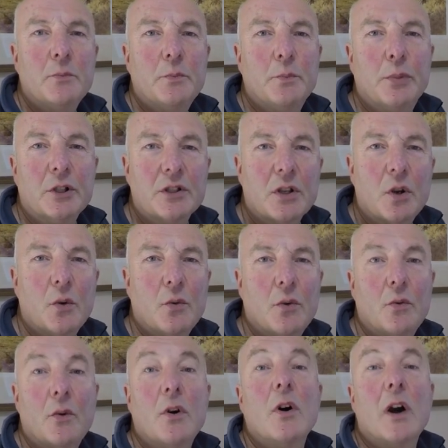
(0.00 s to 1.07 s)
but
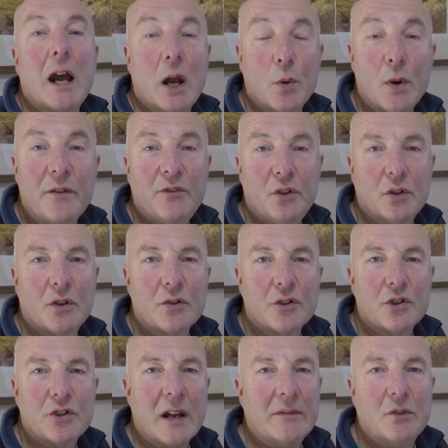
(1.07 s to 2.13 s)
however you're going to
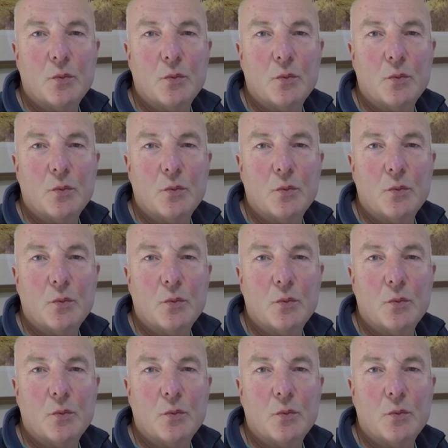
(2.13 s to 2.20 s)
travel,